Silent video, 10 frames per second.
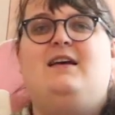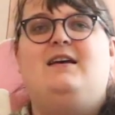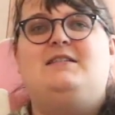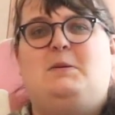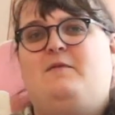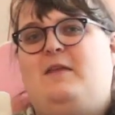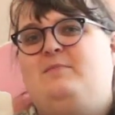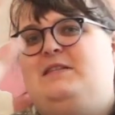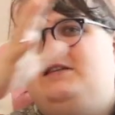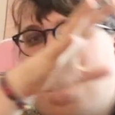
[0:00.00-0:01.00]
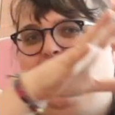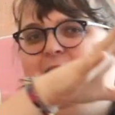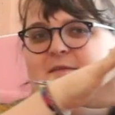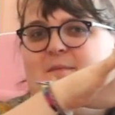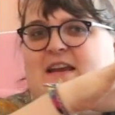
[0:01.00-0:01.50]
some of them still
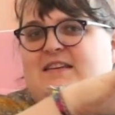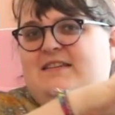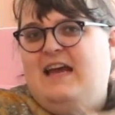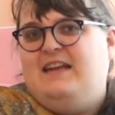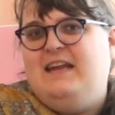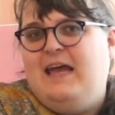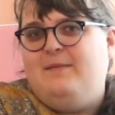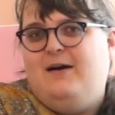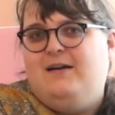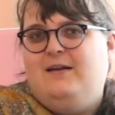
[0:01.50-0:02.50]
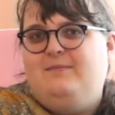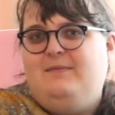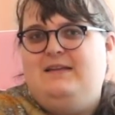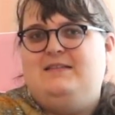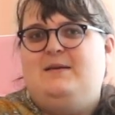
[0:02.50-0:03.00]
have my dead name on them
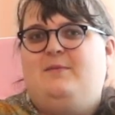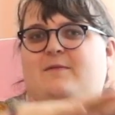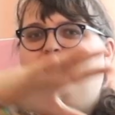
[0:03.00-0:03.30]
and some of